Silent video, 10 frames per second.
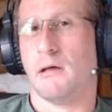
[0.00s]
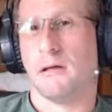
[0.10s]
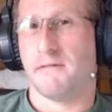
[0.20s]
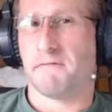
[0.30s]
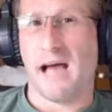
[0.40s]

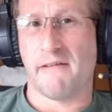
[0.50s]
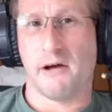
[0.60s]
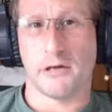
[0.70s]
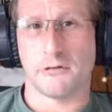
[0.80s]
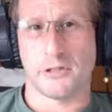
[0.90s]

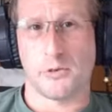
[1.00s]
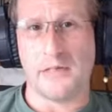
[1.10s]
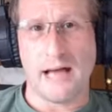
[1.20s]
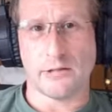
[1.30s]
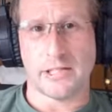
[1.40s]
500 to
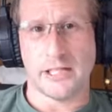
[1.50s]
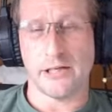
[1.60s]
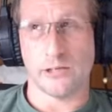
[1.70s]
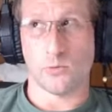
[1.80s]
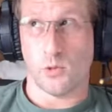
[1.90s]
1,000
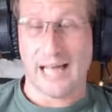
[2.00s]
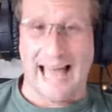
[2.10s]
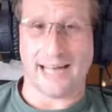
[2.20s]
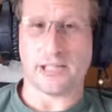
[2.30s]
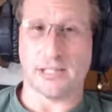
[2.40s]
years we'll
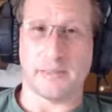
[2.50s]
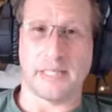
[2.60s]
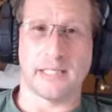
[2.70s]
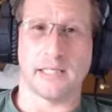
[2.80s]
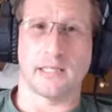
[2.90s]
actually
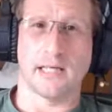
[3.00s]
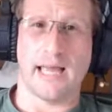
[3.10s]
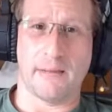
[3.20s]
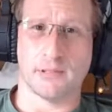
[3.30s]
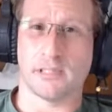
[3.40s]
be
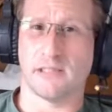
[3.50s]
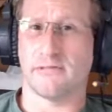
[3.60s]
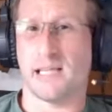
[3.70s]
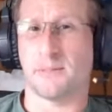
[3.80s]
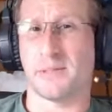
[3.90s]
able to
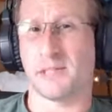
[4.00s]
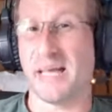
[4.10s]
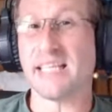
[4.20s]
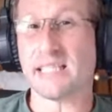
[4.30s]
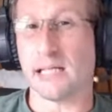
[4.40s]
develop a
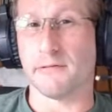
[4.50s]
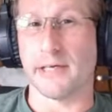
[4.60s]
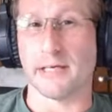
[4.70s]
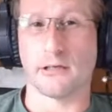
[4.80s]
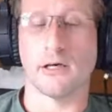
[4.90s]
space
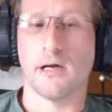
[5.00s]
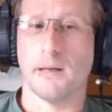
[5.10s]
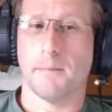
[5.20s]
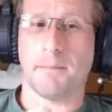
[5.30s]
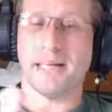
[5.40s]
elevator.
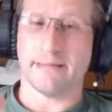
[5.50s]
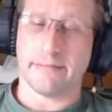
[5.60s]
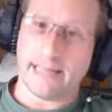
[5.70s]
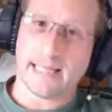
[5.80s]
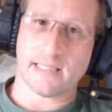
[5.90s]
But
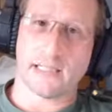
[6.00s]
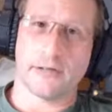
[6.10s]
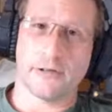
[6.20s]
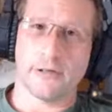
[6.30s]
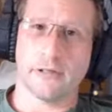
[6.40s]
that's
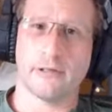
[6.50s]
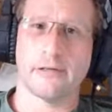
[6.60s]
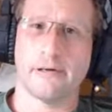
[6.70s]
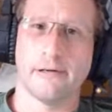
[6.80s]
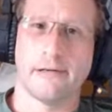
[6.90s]
another
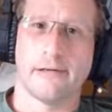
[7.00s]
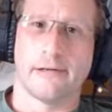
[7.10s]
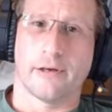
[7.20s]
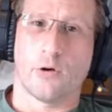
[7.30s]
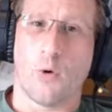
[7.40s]

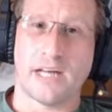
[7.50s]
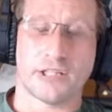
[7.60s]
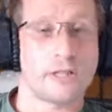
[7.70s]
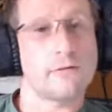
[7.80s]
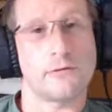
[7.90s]

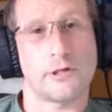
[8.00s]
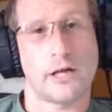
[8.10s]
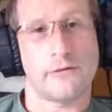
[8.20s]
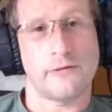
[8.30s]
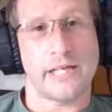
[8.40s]
question for
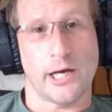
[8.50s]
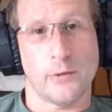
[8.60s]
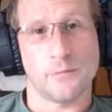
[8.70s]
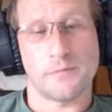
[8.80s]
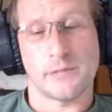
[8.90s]
another
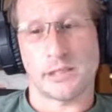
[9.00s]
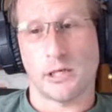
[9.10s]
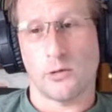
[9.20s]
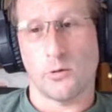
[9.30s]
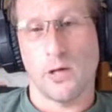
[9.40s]
video.
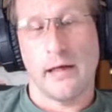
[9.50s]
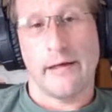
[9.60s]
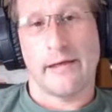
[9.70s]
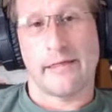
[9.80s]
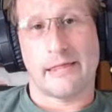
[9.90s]
So
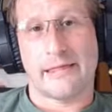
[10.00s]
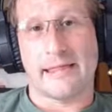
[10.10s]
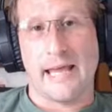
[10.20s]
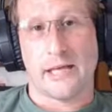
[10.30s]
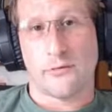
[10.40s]

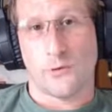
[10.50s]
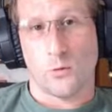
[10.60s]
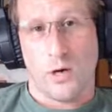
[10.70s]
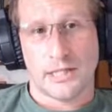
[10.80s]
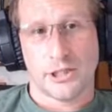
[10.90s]
thank you for
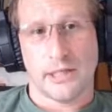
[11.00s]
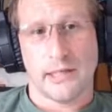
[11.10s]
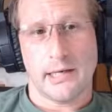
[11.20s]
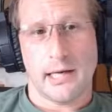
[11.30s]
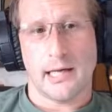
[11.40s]

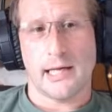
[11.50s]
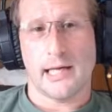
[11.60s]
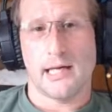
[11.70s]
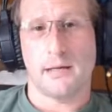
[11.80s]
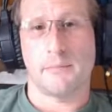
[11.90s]
watching,
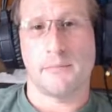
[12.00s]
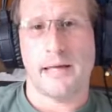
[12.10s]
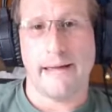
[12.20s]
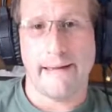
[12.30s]
and